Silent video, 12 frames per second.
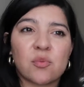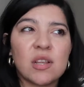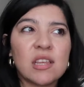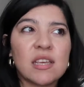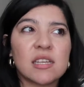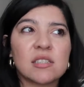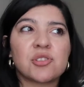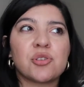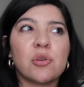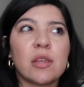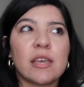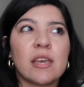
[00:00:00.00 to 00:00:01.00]
really is
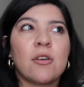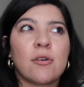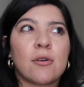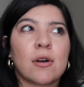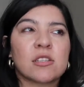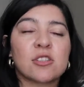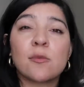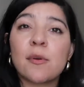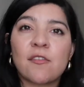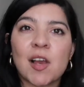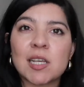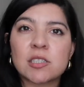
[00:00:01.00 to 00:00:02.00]
truly your
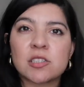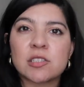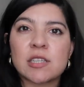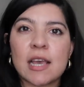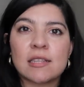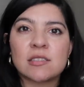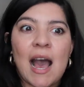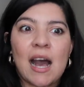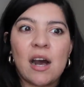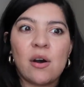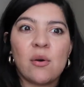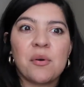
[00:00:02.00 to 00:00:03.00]
supervisors and
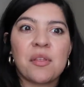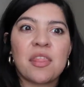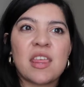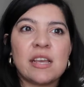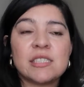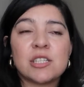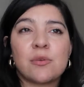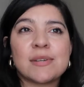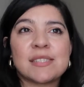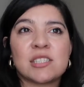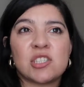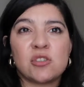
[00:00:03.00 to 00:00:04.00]
how they deal
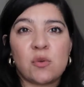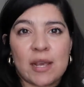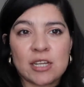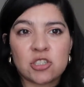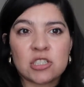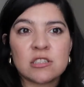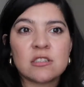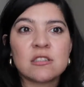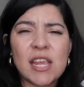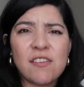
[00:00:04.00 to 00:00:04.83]
with situations,